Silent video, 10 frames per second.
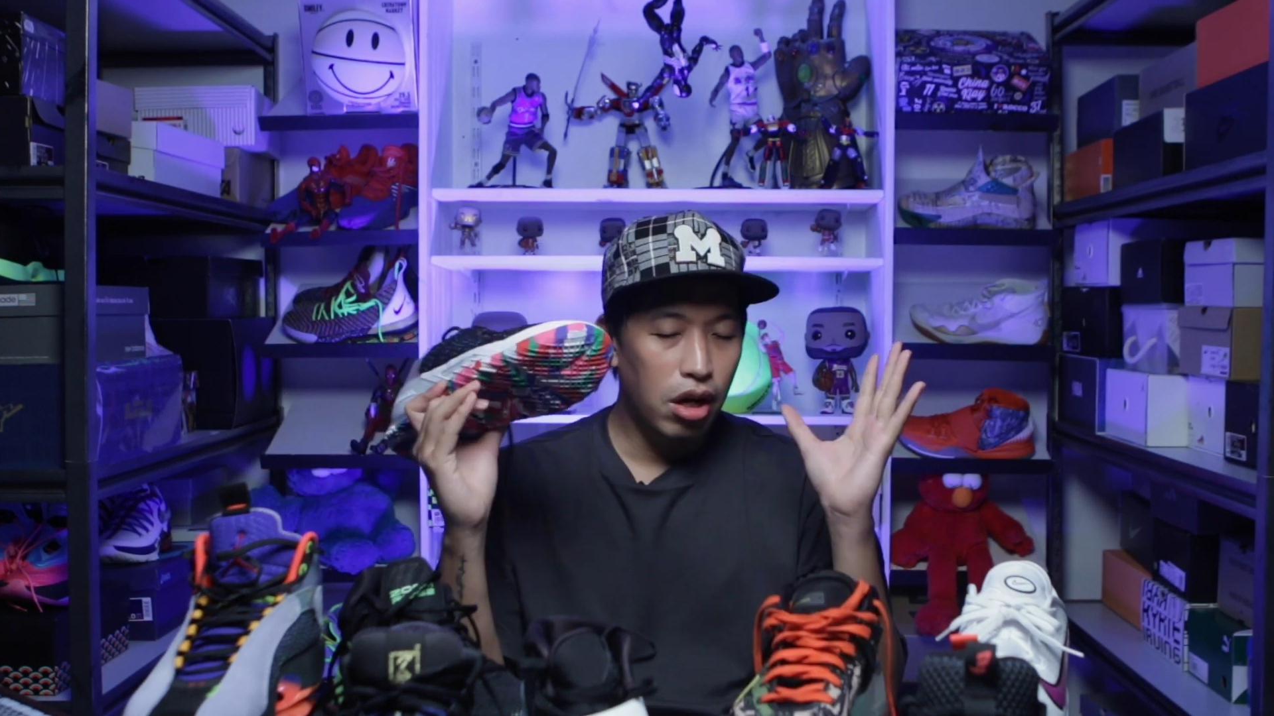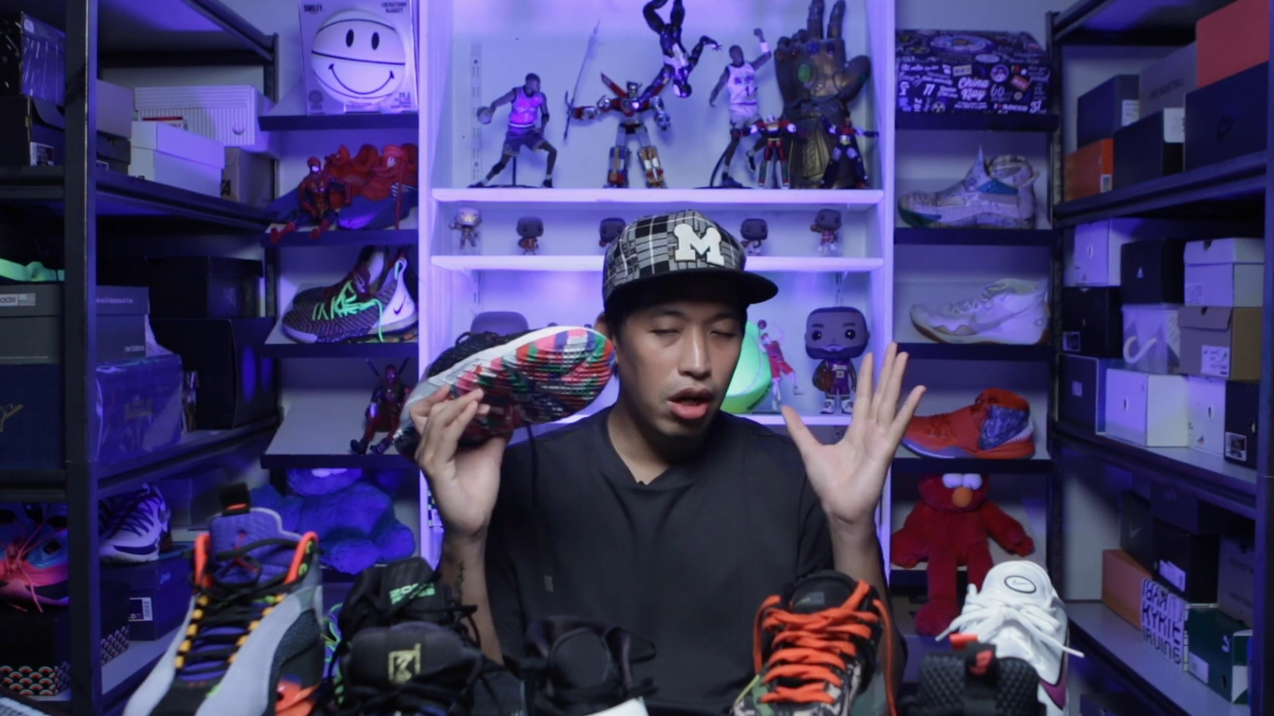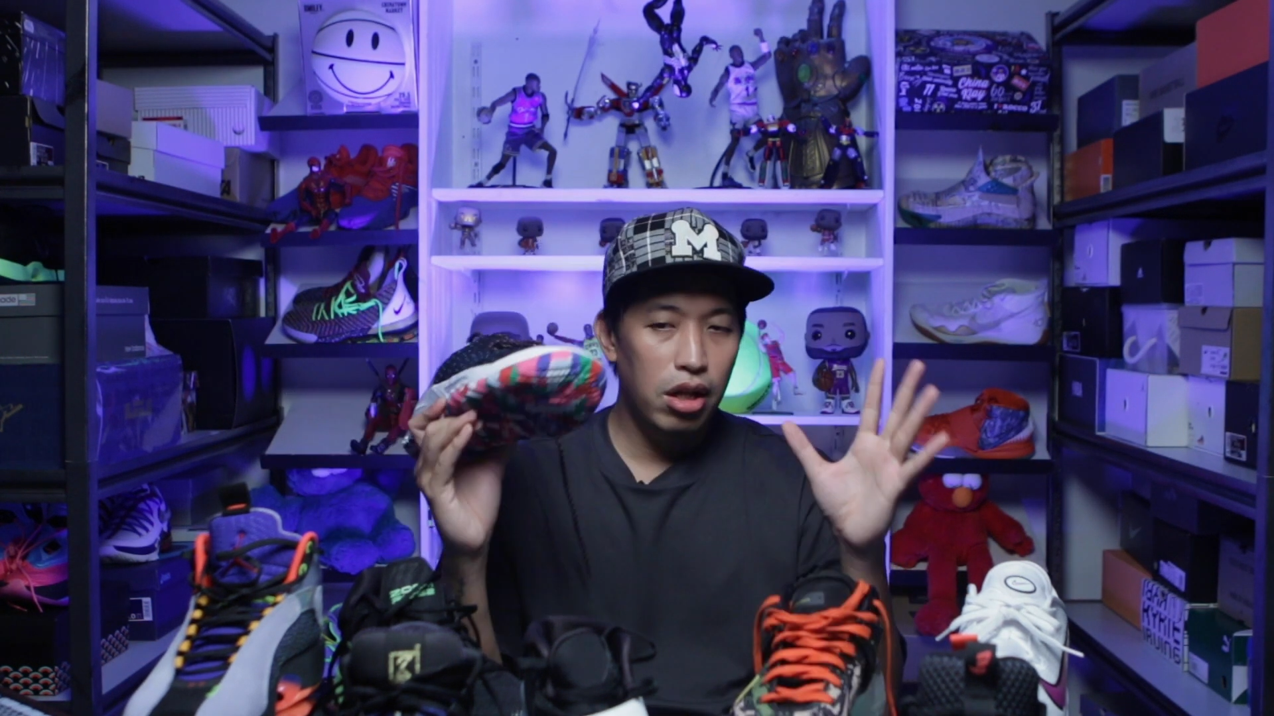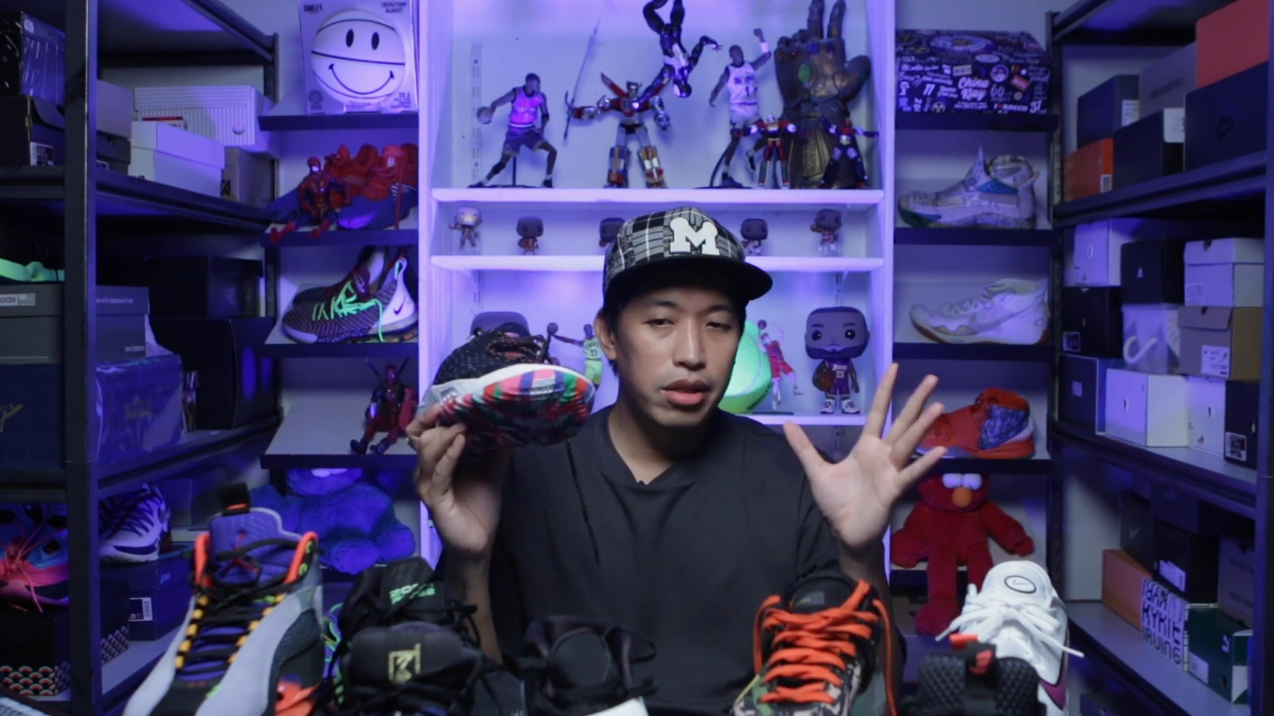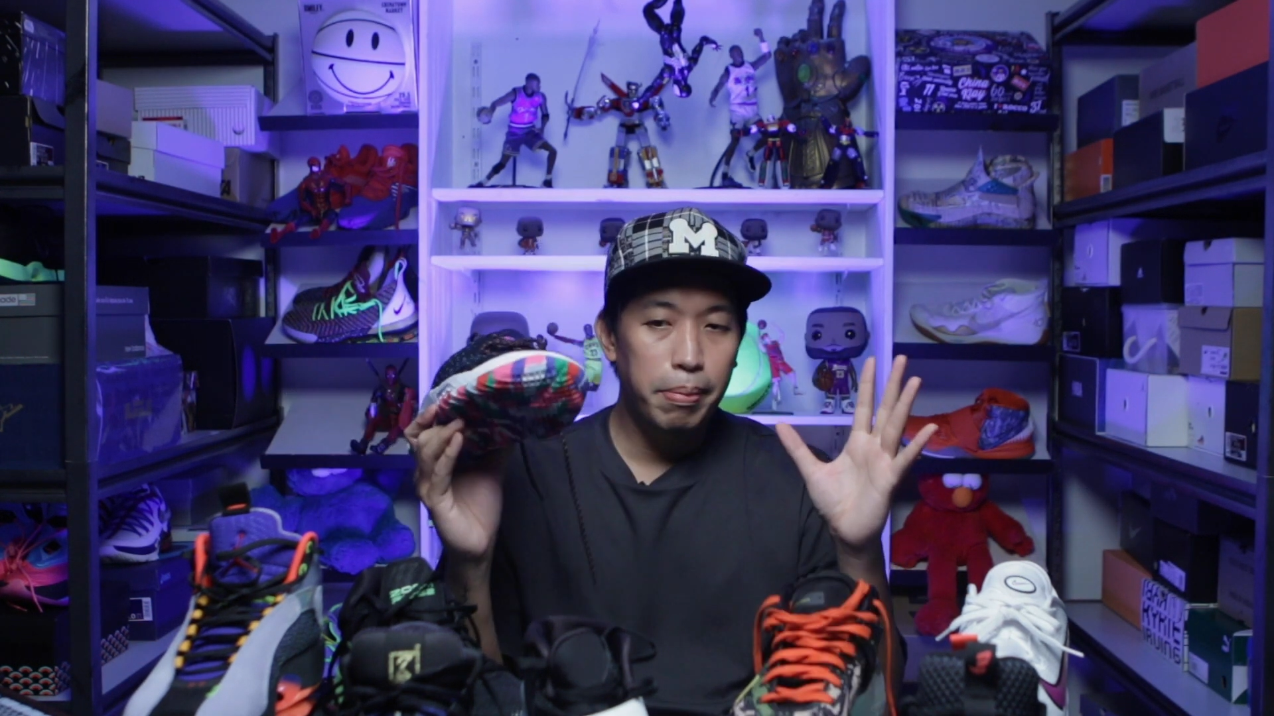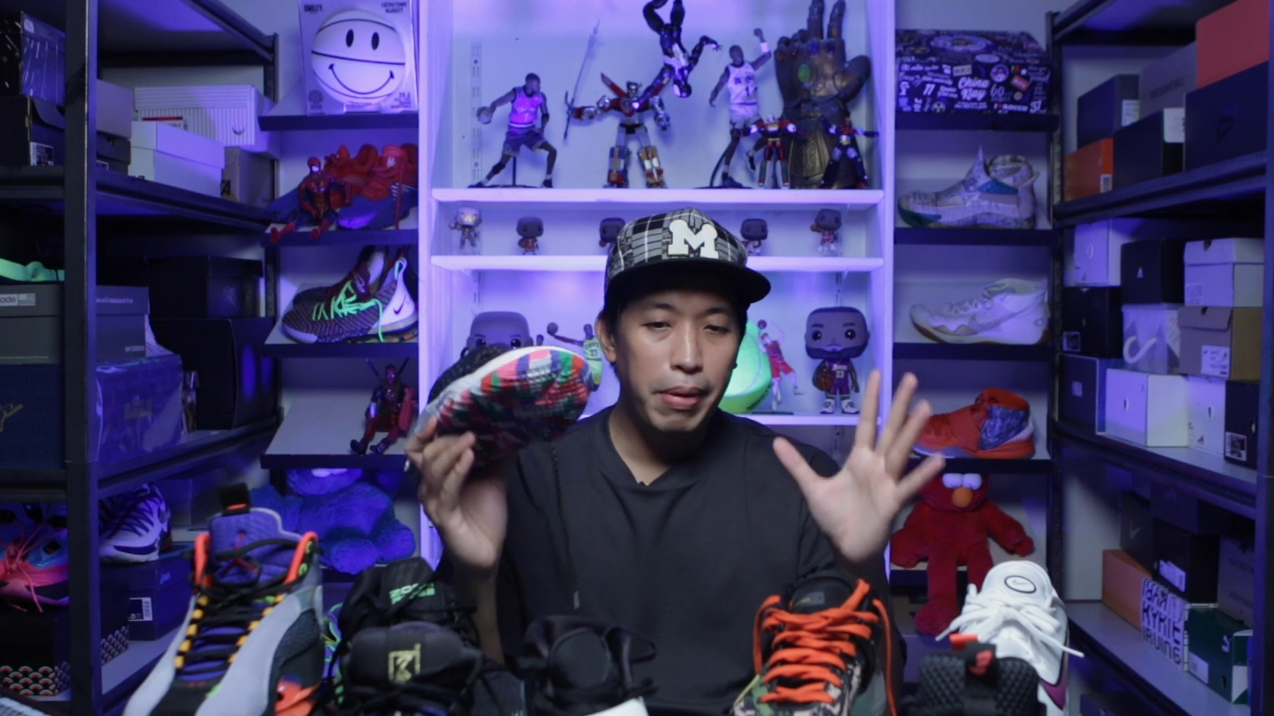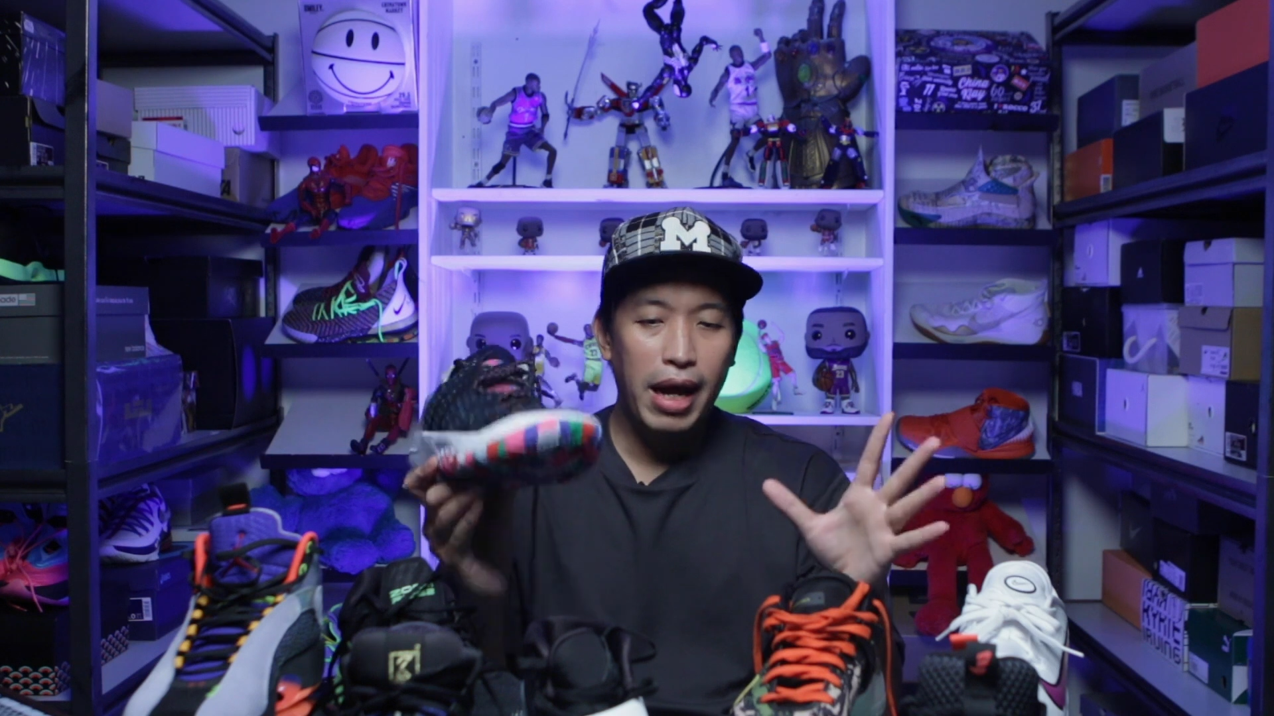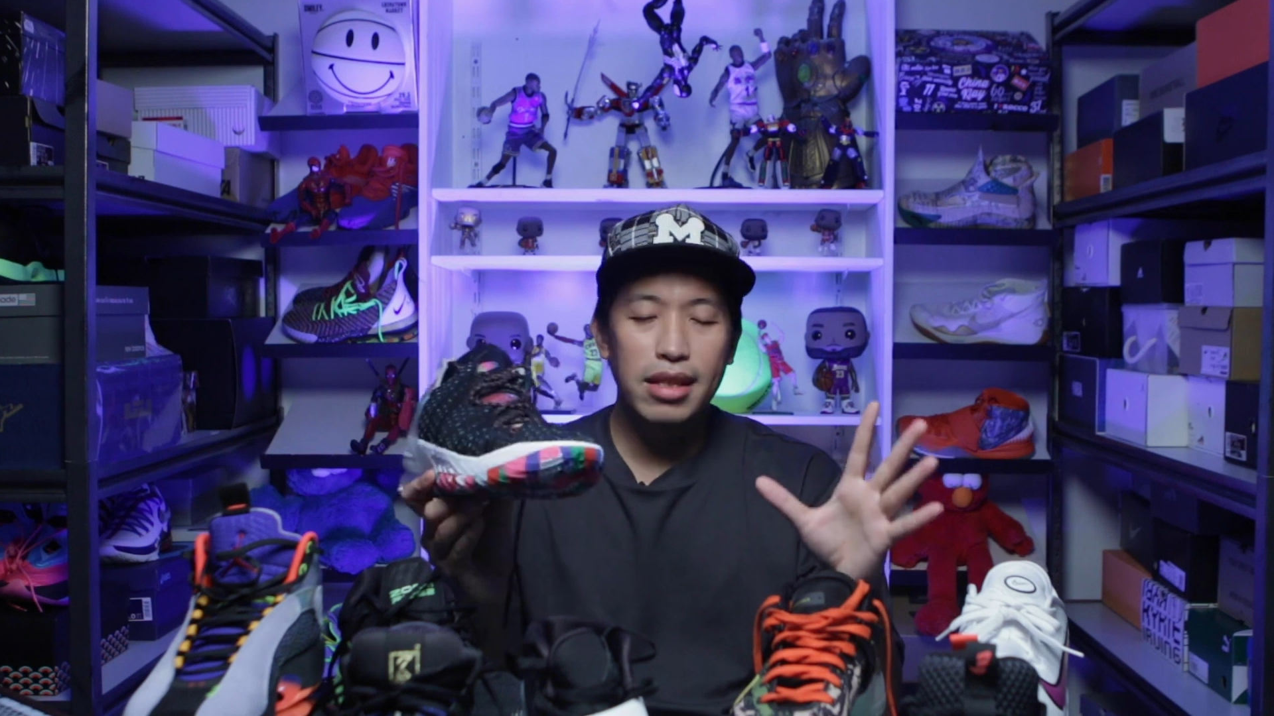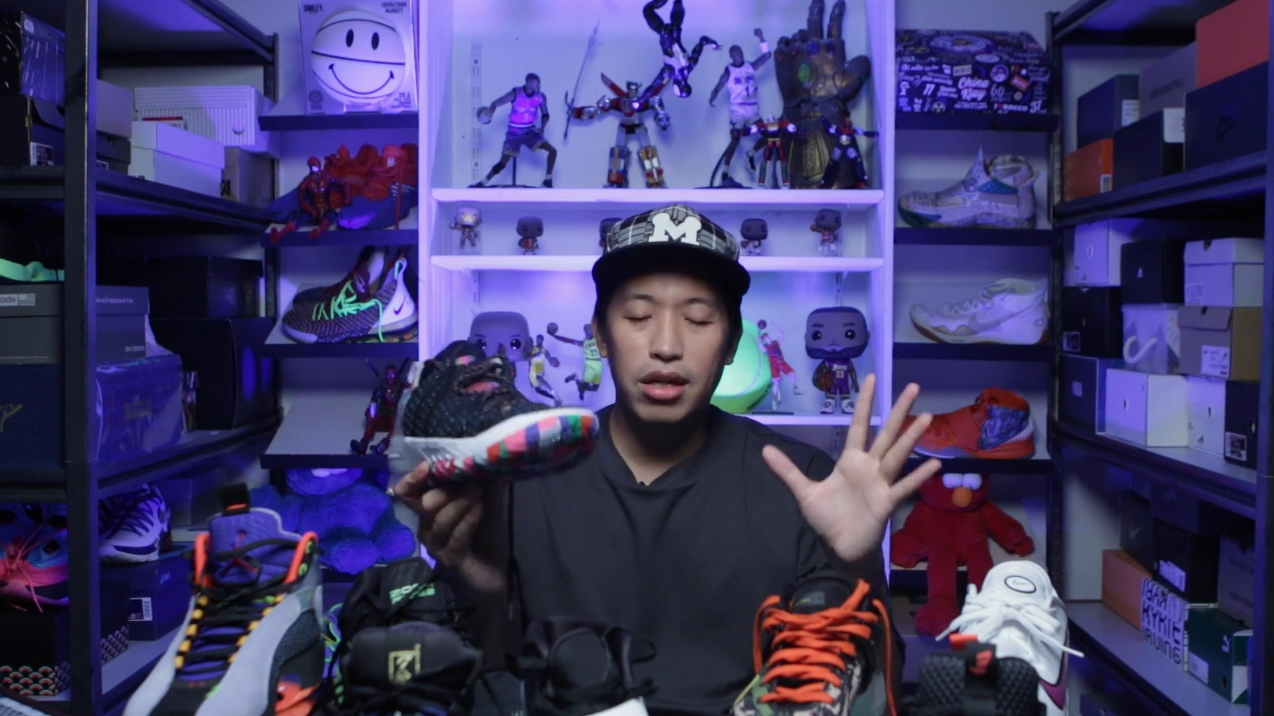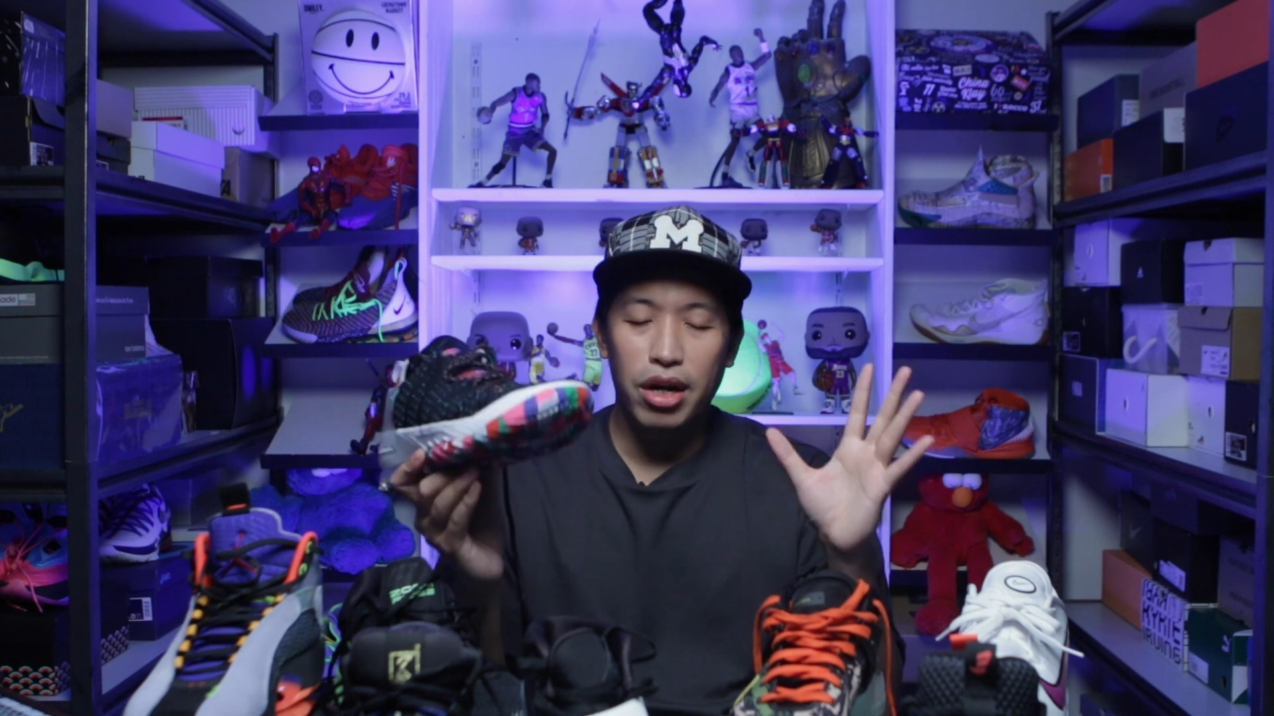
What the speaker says: All the brands